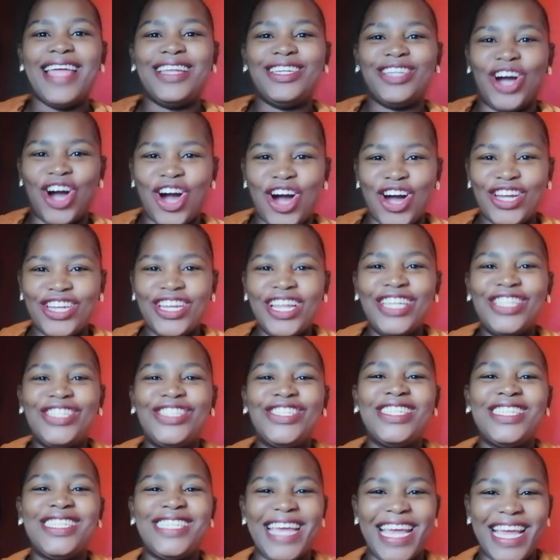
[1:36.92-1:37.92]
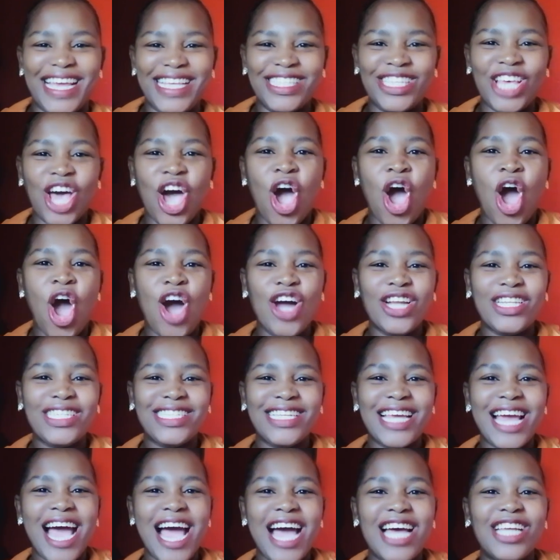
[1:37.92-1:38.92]
And on today's hot
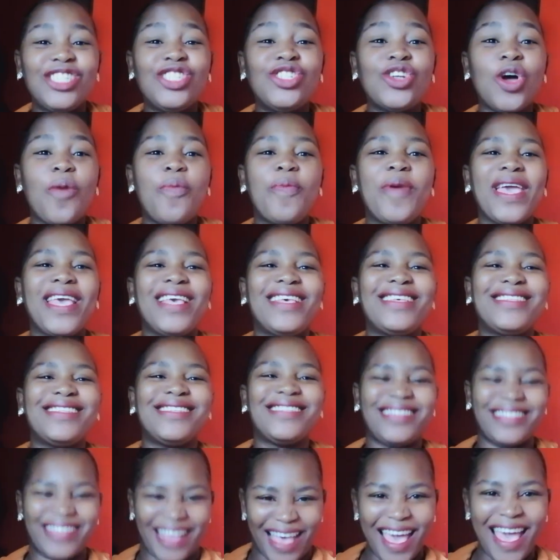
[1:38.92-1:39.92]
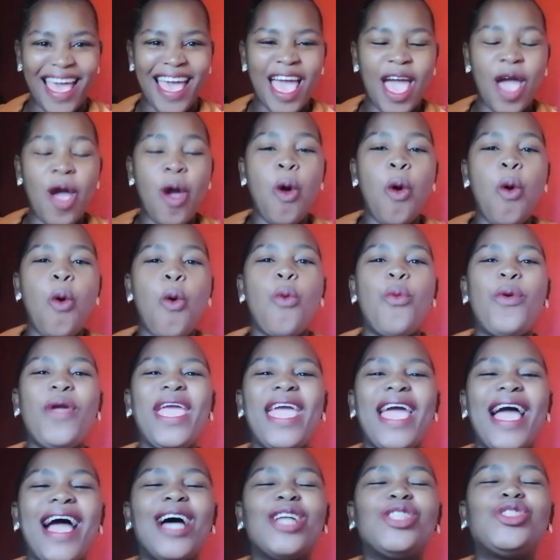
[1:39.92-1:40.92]
topics,
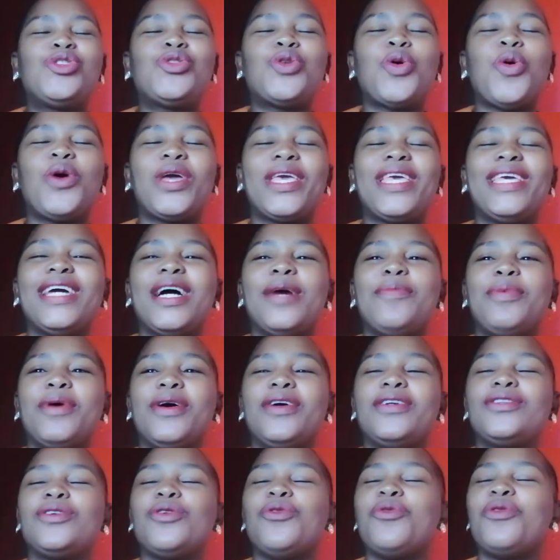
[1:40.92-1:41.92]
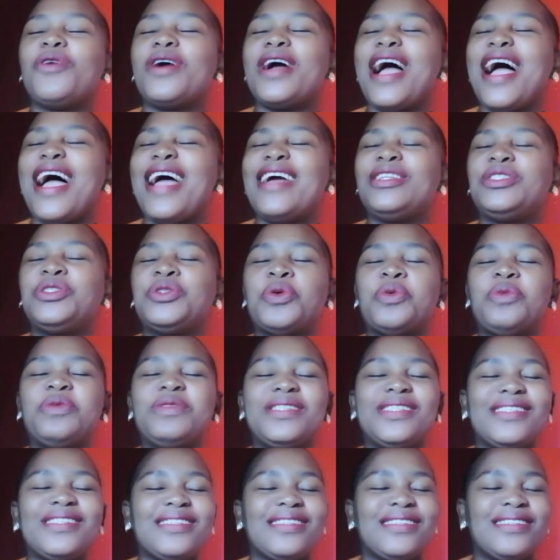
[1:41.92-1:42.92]
we are talking about, I
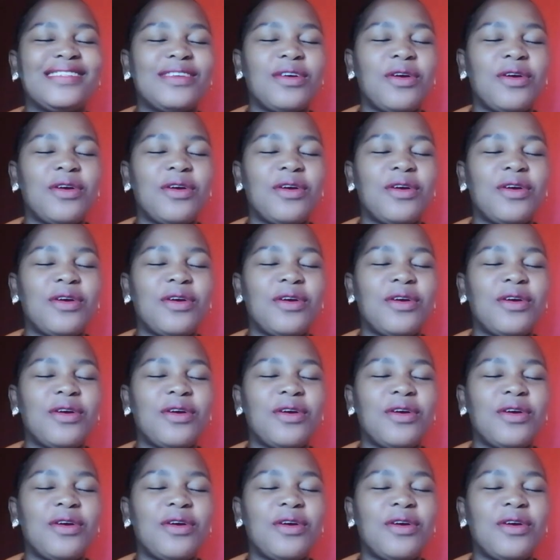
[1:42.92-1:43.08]
don't